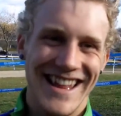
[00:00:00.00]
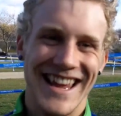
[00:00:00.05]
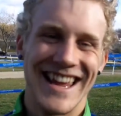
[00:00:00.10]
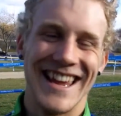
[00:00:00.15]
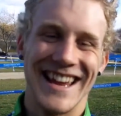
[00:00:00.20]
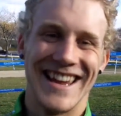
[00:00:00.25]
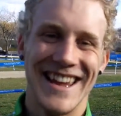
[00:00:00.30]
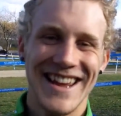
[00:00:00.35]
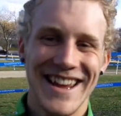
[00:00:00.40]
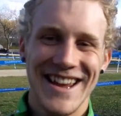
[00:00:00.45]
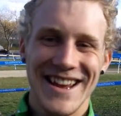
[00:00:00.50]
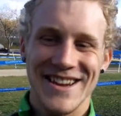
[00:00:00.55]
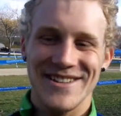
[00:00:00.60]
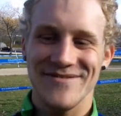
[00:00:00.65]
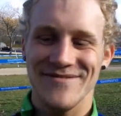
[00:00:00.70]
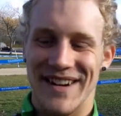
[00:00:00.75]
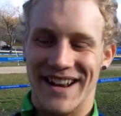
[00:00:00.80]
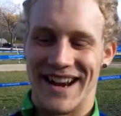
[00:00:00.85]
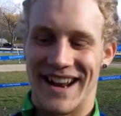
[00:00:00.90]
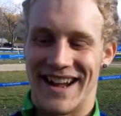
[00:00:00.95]
like,
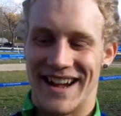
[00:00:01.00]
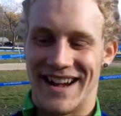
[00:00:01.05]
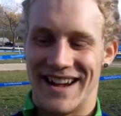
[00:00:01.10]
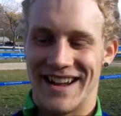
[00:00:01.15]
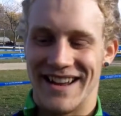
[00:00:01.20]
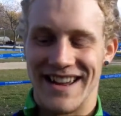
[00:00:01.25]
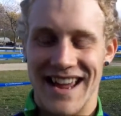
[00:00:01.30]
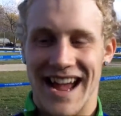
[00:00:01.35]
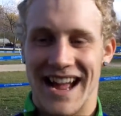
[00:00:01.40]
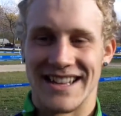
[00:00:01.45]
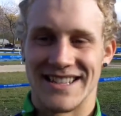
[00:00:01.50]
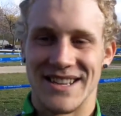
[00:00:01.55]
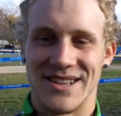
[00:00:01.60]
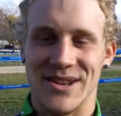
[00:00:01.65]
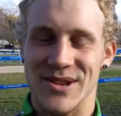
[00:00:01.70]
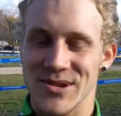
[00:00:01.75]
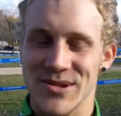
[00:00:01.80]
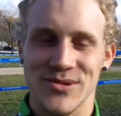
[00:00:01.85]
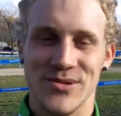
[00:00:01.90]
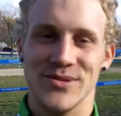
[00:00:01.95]
but uh, yeah, it's a
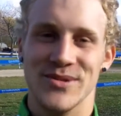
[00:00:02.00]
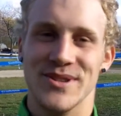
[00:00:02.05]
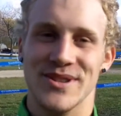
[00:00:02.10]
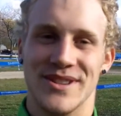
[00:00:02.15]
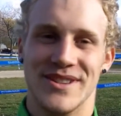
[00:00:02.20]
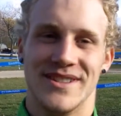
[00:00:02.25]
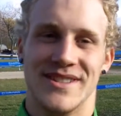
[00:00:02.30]
huge,